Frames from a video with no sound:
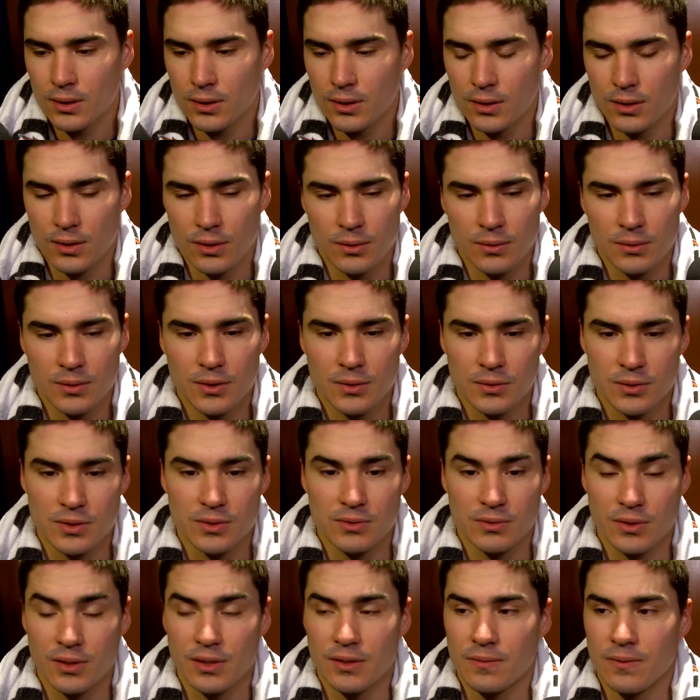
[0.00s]
it
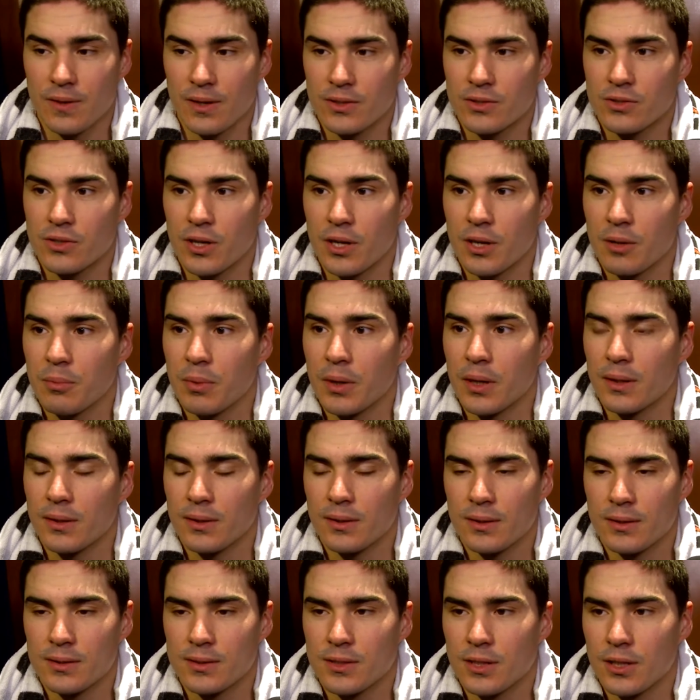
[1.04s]
was really frustrating, but
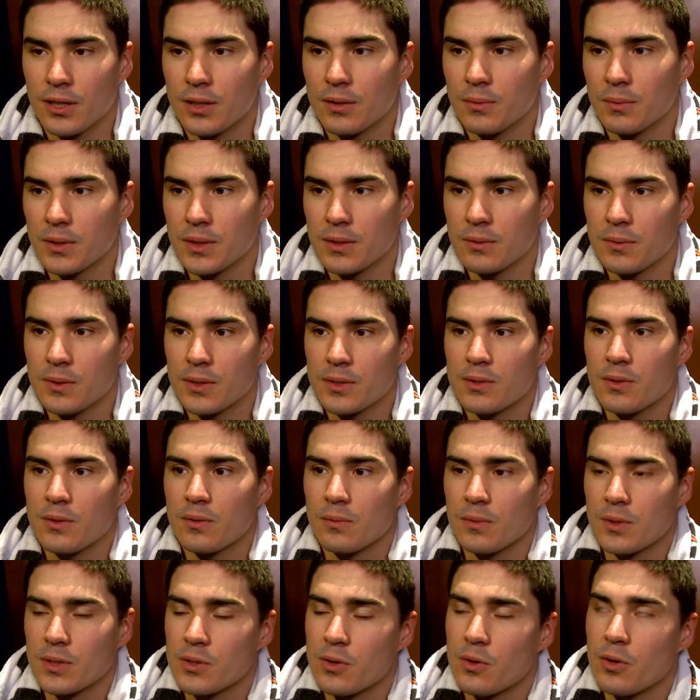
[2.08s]
it's good
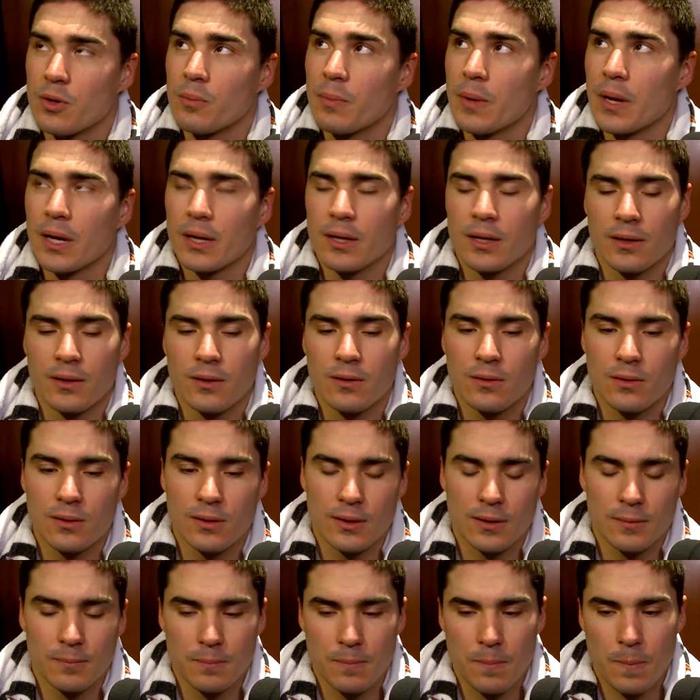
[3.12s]
we scored back, you know.
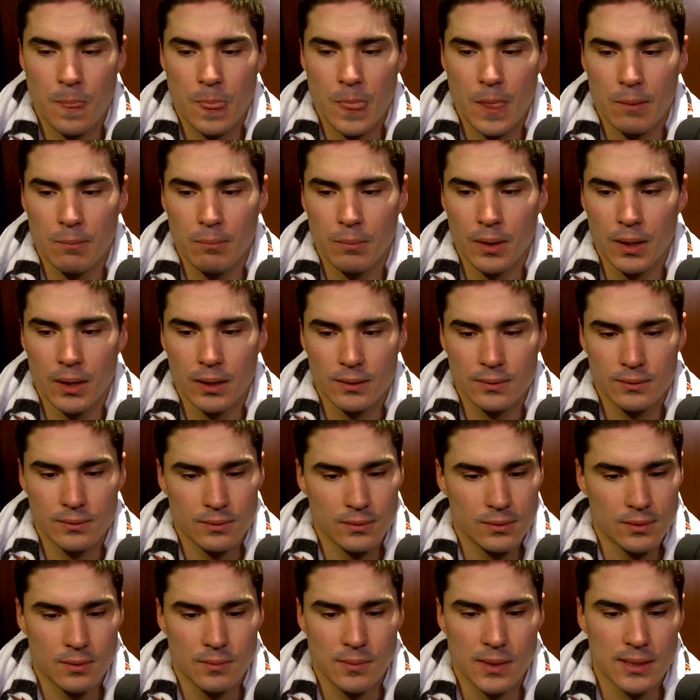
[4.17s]
But
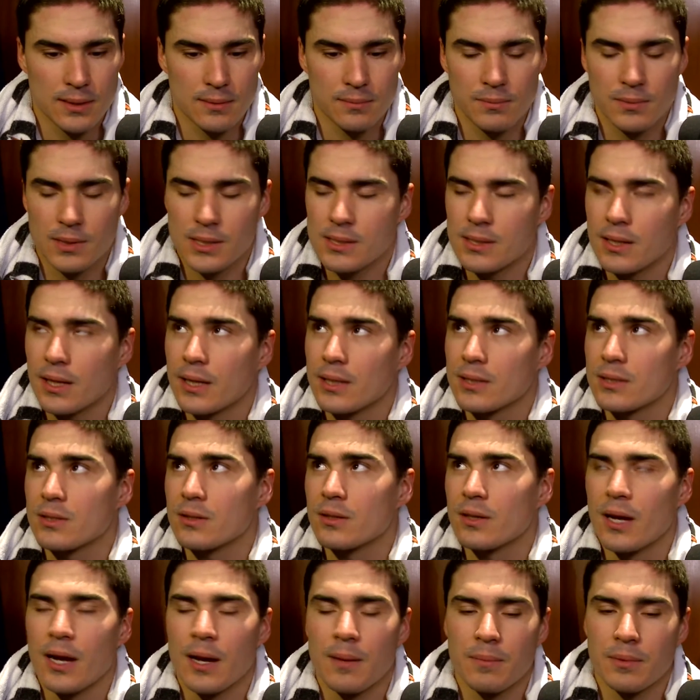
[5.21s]
my mistake is
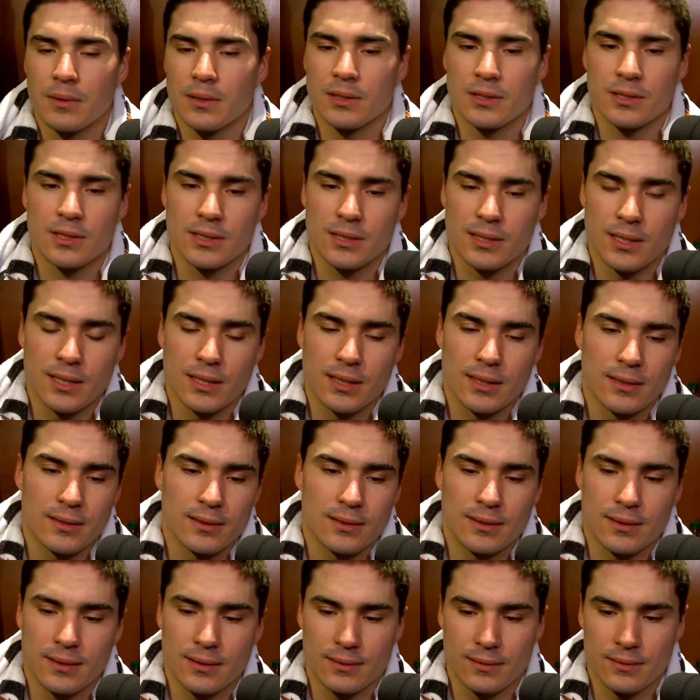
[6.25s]
going to happen. Just kind
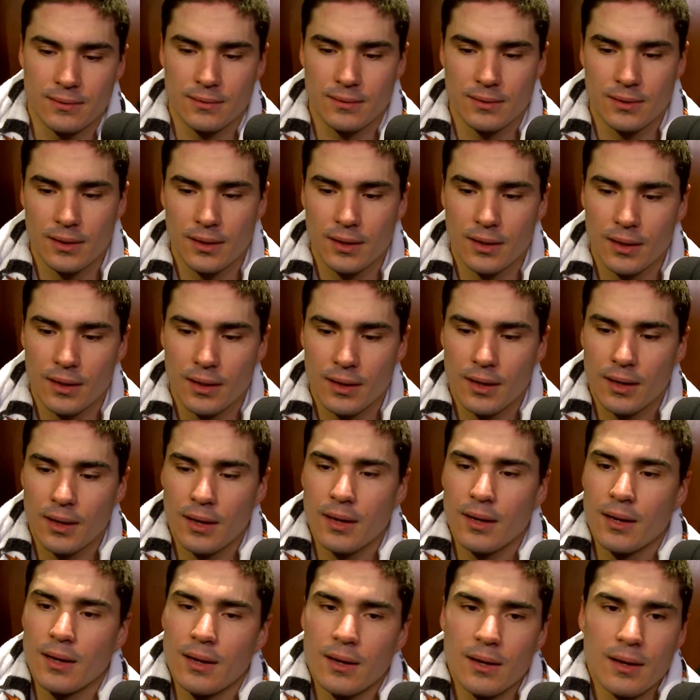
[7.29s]
of
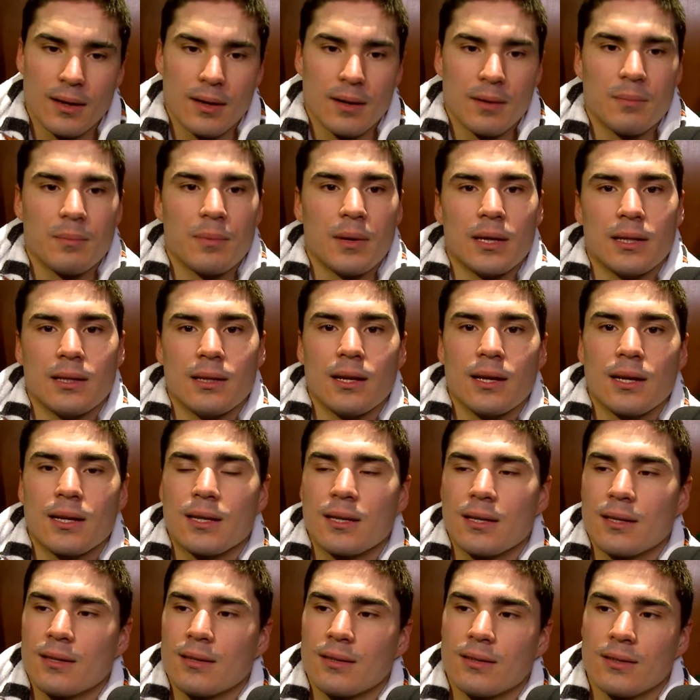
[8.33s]
bad luck,
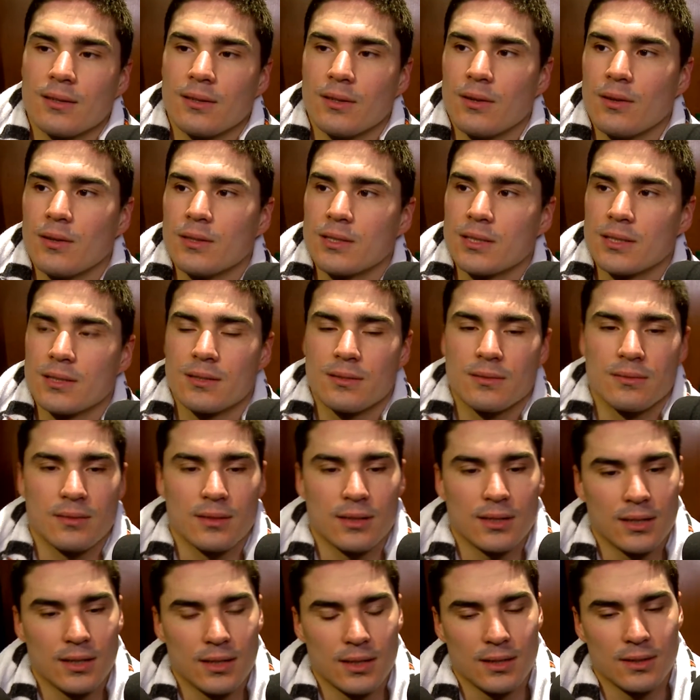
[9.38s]
you know. I just
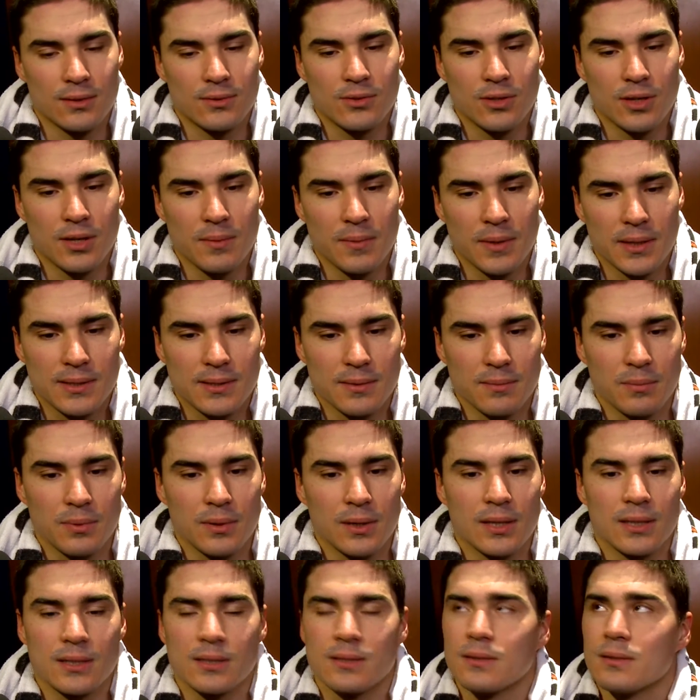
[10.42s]
trying to make some
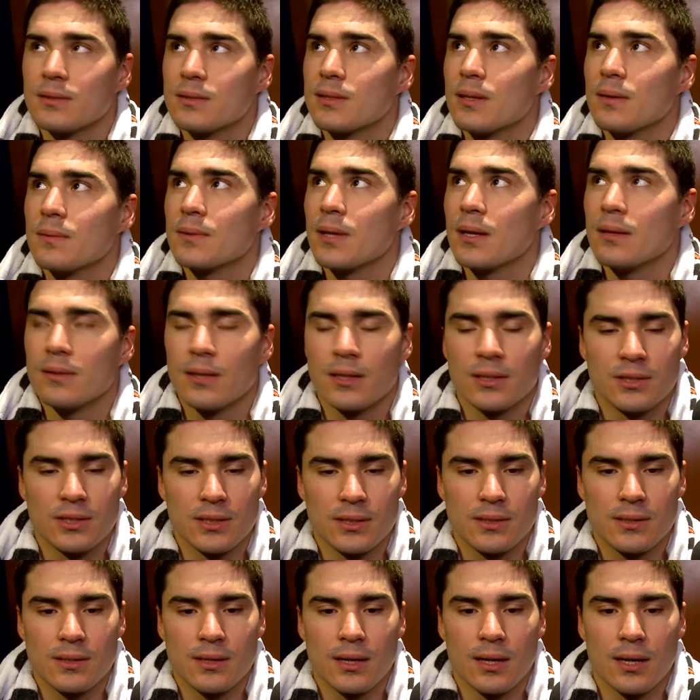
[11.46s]
plays too sometimes, not
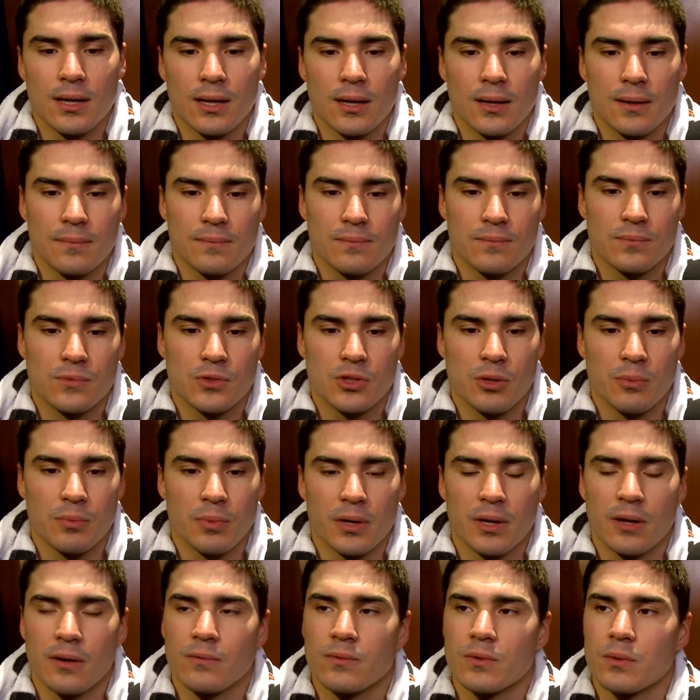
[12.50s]
just jumping
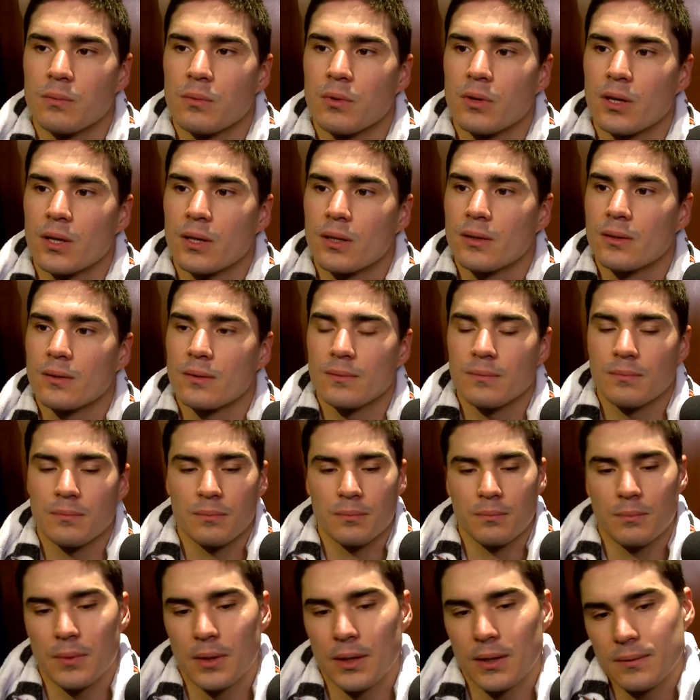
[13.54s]
off the board,
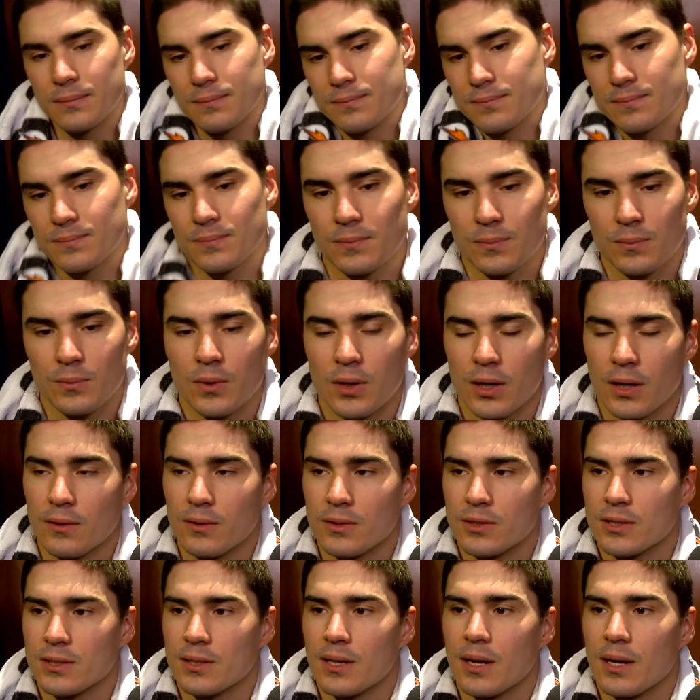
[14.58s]
but whatever.